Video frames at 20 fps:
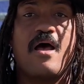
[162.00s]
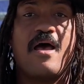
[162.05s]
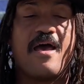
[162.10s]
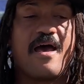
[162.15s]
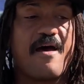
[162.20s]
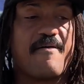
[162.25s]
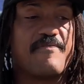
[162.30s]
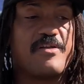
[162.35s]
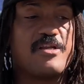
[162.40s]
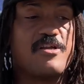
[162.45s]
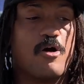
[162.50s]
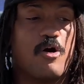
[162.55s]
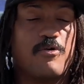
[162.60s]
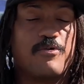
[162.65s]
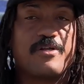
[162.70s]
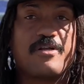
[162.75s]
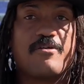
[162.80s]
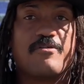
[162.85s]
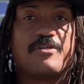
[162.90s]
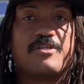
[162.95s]
having
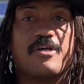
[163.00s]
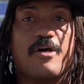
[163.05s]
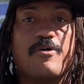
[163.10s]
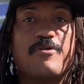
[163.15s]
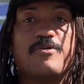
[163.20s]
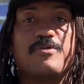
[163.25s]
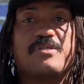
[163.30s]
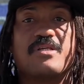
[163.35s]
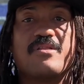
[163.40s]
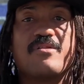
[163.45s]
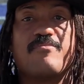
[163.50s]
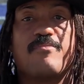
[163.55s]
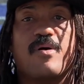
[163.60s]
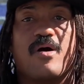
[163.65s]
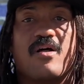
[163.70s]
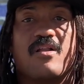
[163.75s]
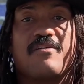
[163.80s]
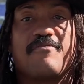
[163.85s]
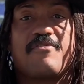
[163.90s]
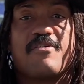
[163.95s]
only your toes and the
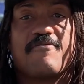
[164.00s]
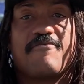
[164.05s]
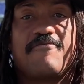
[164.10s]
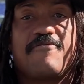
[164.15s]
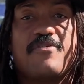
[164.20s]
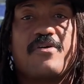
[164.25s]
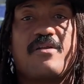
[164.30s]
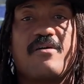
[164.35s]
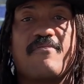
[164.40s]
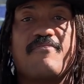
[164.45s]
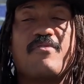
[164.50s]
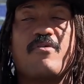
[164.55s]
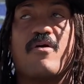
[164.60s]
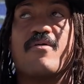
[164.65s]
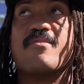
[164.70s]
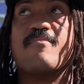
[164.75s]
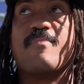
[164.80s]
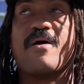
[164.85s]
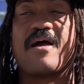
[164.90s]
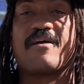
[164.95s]
ball of your foot
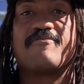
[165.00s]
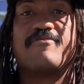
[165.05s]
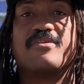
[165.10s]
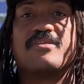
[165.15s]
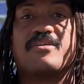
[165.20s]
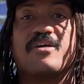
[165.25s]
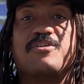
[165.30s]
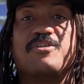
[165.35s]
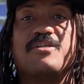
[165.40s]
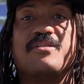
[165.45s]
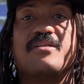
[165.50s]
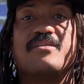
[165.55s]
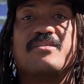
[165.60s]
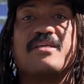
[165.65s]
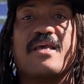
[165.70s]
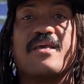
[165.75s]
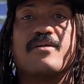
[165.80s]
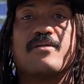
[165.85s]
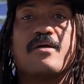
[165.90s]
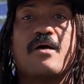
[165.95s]
on the back foot touching the
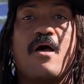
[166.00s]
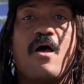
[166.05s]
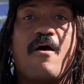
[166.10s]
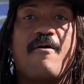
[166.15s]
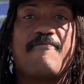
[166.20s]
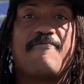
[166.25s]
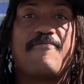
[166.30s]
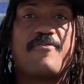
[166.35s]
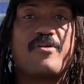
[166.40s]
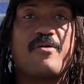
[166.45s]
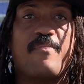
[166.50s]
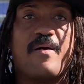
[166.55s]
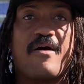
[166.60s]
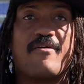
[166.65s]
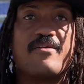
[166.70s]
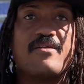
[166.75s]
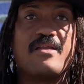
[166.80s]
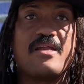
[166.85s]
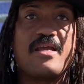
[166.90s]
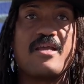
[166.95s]
tail, foot
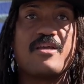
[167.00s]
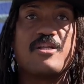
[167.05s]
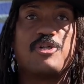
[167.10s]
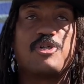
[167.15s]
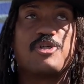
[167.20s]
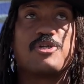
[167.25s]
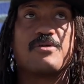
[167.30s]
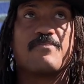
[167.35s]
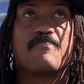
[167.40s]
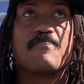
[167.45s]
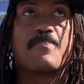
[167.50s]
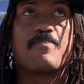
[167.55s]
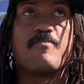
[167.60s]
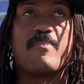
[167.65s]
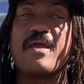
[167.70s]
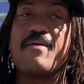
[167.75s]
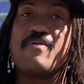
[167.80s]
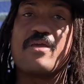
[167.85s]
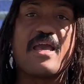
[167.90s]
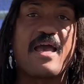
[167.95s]
about 1 inch,
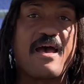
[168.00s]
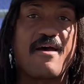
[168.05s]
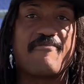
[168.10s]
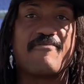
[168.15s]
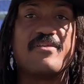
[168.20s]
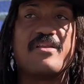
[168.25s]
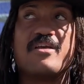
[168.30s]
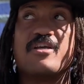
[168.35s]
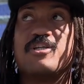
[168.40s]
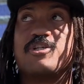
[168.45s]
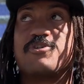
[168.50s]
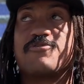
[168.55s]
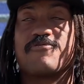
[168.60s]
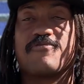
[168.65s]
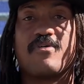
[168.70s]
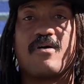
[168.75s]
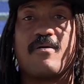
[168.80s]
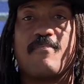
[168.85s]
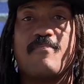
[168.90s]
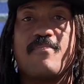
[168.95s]
maybe half an inch
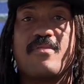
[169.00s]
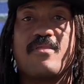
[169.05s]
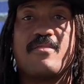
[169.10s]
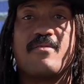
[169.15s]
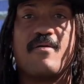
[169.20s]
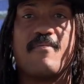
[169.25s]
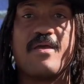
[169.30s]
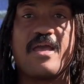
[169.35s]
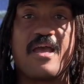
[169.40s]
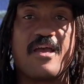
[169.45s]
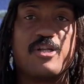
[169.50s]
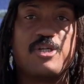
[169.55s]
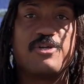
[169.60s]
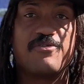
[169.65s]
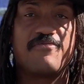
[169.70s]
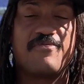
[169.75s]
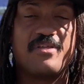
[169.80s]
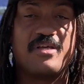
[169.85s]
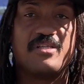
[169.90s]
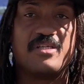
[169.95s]
from the edge
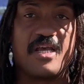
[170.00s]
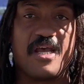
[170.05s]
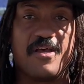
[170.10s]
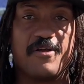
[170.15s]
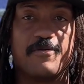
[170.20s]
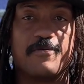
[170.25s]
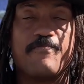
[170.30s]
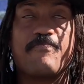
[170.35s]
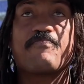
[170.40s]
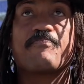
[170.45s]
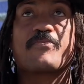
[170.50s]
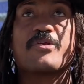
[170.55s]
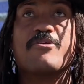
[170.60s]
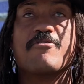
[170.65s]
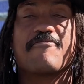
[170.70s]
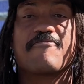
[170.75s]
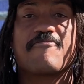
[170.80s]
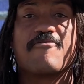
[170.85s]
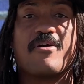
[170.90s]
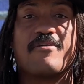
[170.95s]
of the tail.
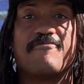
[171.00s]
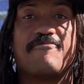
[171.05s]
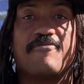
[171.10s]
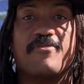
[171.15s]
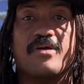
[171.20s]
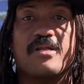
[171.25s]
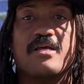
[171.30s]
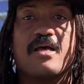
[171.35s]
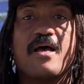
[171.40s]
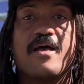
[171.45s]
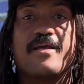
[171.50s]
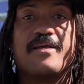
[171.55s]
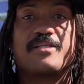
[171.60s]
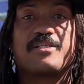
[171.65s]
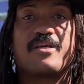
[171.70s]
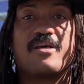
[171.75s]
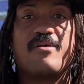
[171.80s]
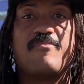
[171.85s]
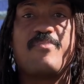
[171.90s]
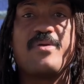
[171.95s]
Your front foot is
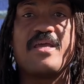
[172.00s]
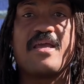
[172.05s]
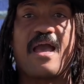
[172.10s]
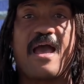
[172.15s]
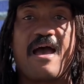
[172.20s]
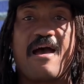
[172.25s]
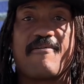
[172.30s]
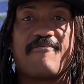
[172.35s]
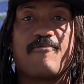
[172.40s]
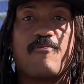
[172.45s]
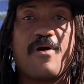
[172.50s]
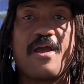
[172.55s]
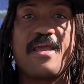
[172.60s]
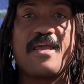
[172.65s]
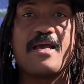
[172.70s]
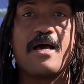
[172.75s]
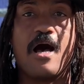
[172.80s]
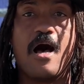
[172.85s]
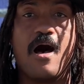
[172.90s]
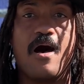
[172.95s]
going to be
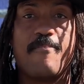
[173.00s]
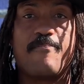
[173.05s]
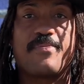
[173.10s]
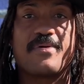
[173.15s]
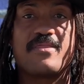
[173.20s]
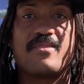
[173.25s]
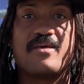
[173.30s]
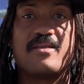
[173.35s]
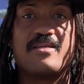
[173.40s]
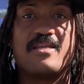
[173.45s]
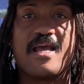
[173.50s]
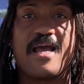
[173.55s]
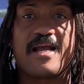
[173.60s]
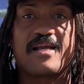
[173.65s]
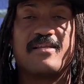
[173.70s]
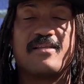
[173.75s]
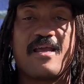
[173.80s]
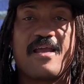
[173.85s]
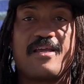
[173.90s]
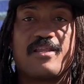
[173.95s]
halfway up the
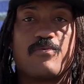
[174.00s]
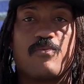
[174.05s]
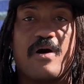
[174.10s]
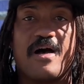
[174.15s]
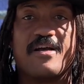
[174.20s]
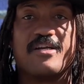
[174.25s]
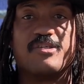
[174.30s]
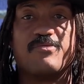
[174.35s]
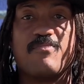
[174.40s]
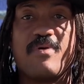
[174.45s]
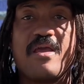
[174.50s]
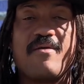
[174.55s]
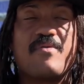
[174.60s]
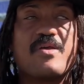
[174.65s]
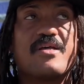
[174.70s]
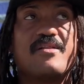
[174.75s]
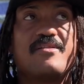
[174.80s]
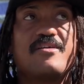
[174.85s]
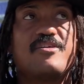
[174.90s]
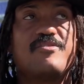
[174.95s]
deck lengthwise, maybe
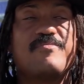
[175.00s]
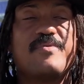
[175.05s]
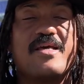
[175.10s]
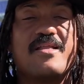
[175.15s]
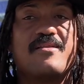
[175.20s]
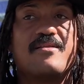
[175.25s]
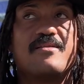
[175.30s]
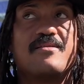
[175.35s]
a little bit